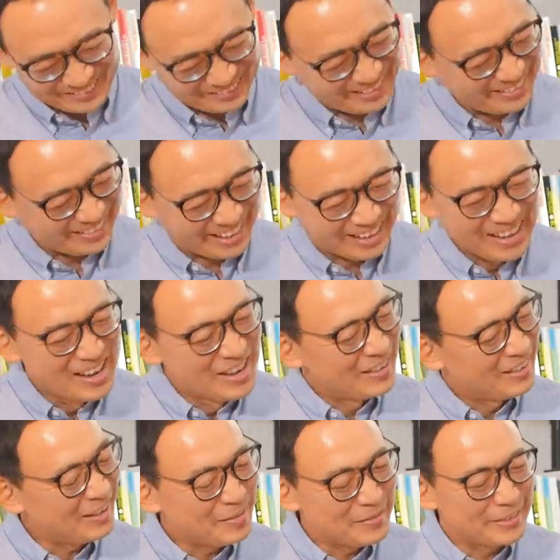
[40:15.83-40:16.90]
Yeah, yeah, right.
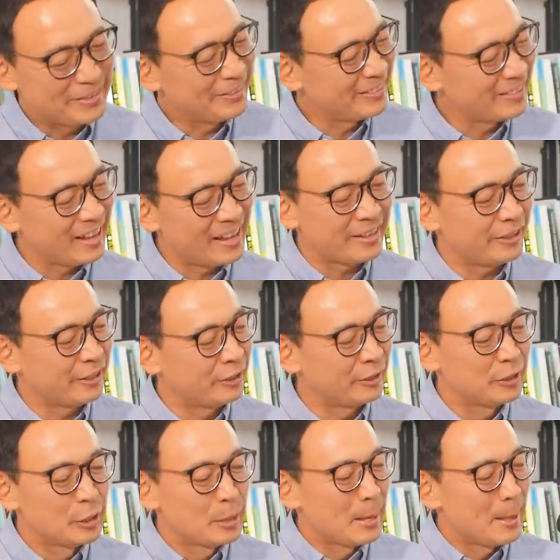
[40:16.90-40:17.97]
Yeah, but there's a lot
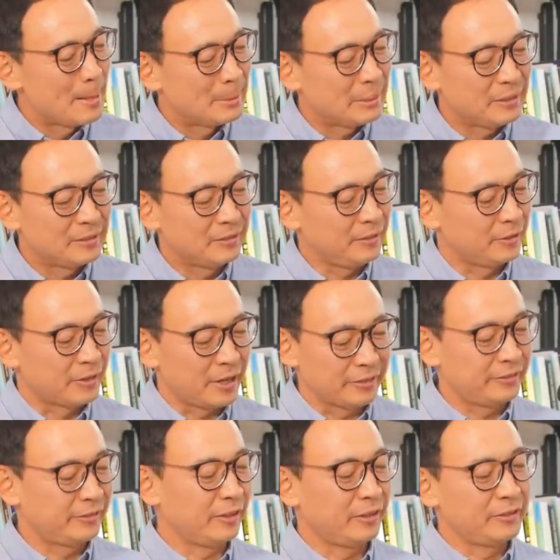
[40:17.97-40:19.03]
of, you know, your
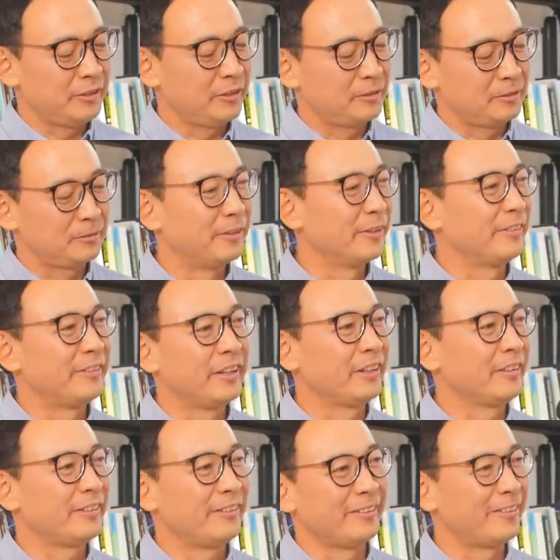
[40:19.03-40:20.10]
gut's telling you one
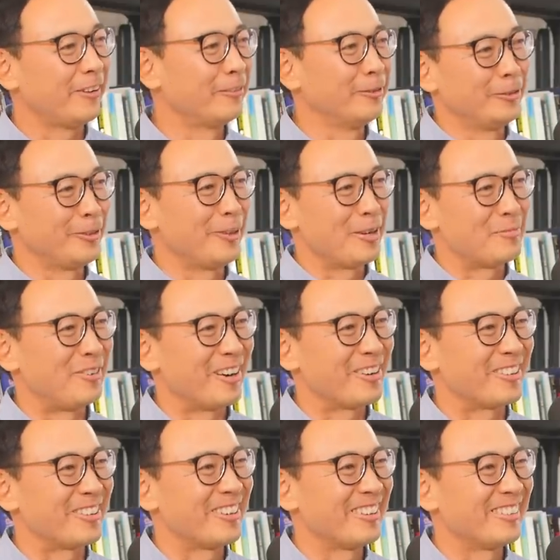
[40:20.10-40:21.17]
thing because this evolutionary
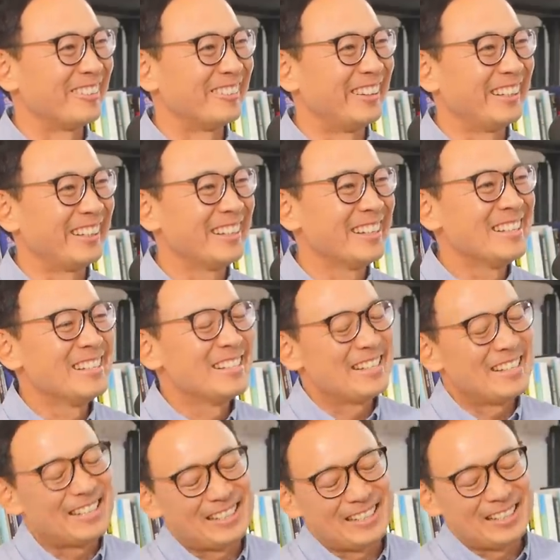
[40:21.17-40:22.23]
pressure, mm-hmm.
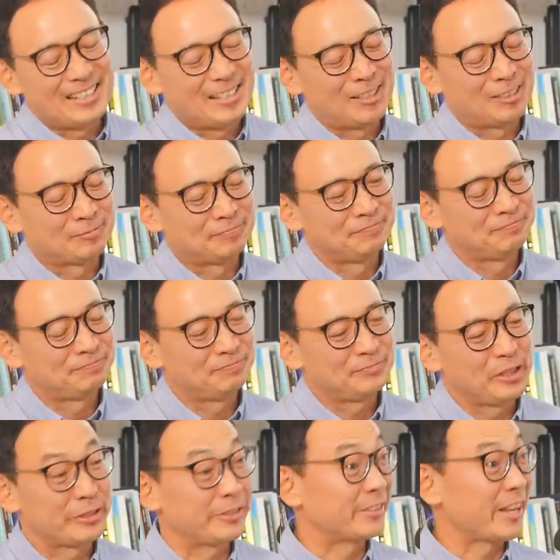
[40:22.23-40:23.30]
right? Um,
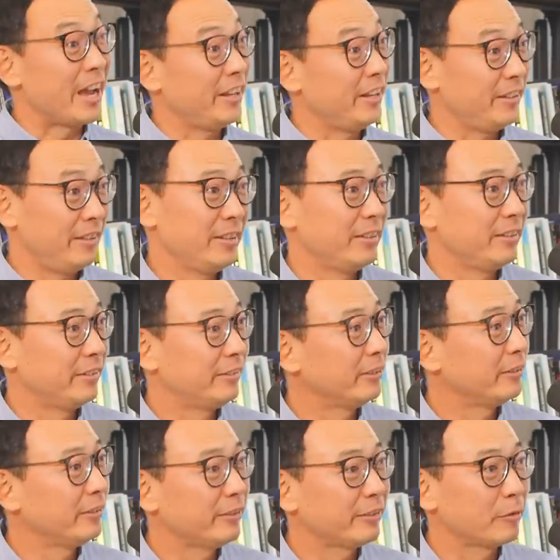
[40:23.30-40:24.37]
your society is
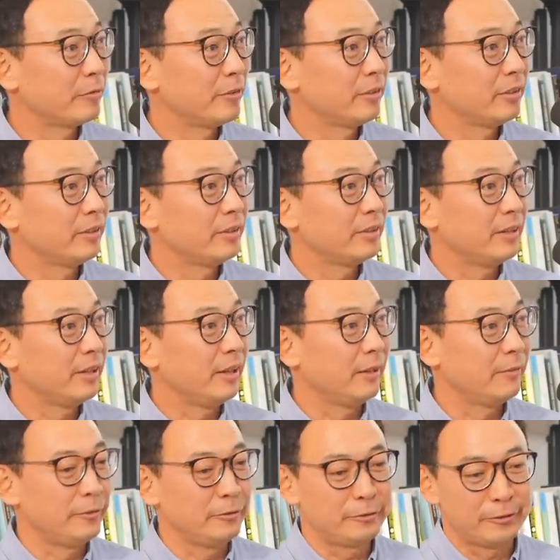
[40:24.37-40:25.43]
telling you something.
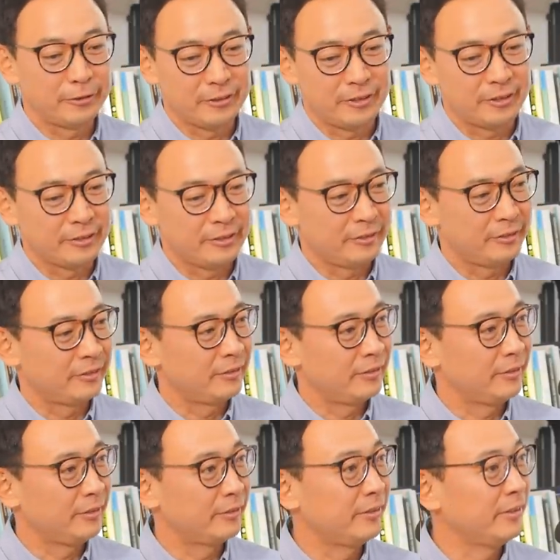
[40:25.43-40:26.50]
If you turn on
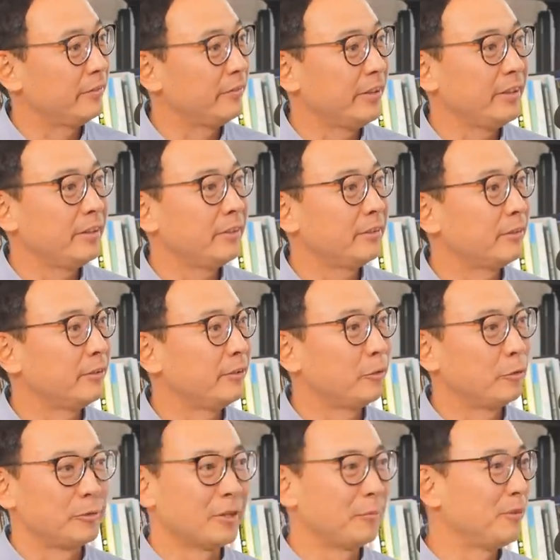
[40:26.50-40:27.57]
your your TV or
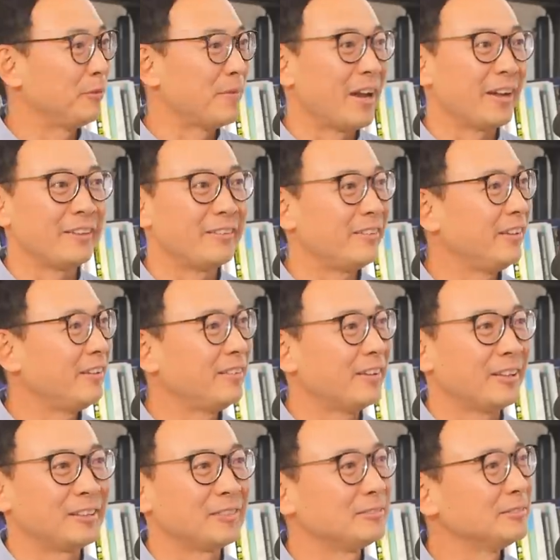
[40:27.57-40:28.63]
you open up your
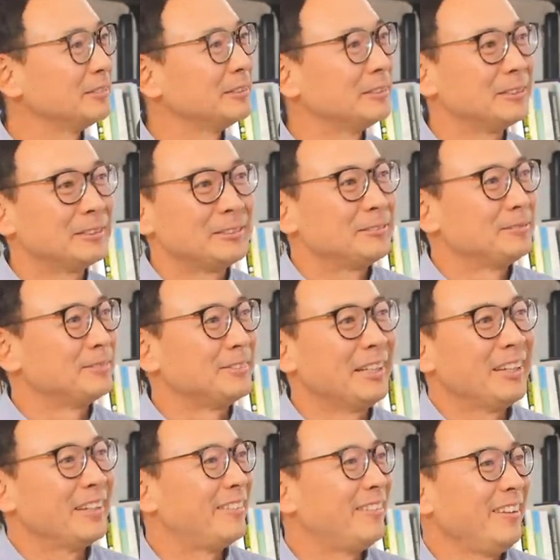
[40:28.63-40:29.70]
magazine, like
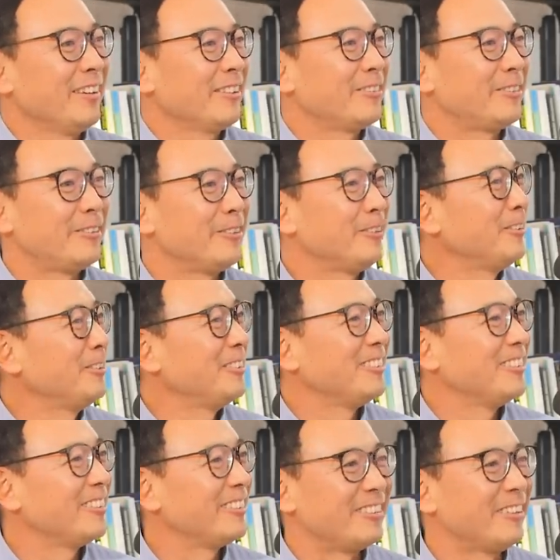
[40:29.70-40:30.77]
yeah, it's the external
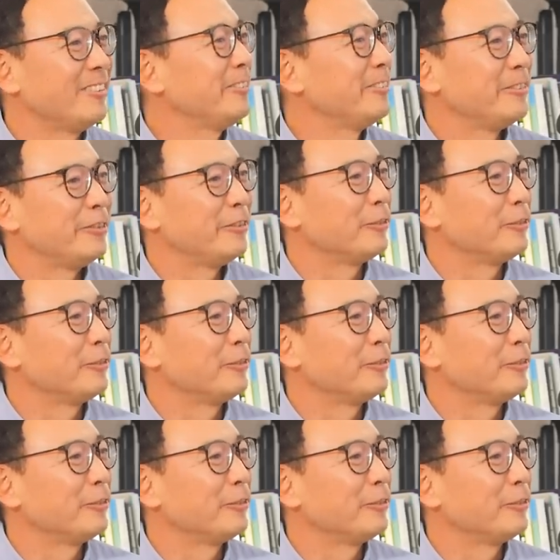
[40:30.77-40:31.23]
stuff.